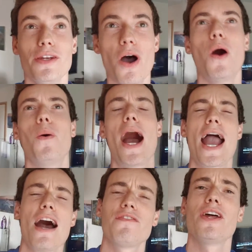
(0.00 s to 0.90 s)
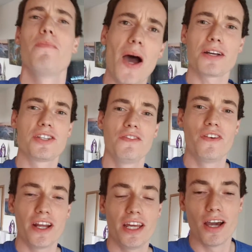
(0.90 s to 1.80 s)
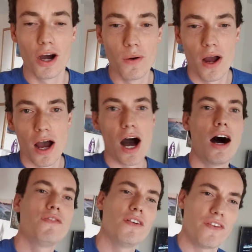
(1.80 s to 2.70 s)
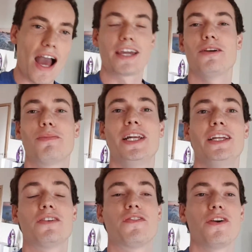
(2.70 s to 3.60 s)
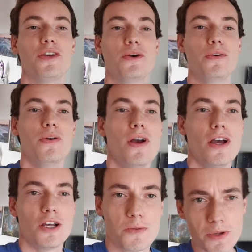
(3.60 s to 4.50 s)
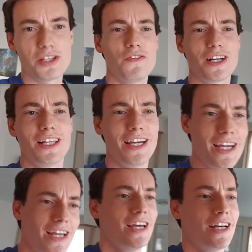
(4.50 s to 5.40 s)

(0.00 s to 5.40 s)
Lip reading: no, I have an unboxing video of a vacuum cleaner for you. Specifically,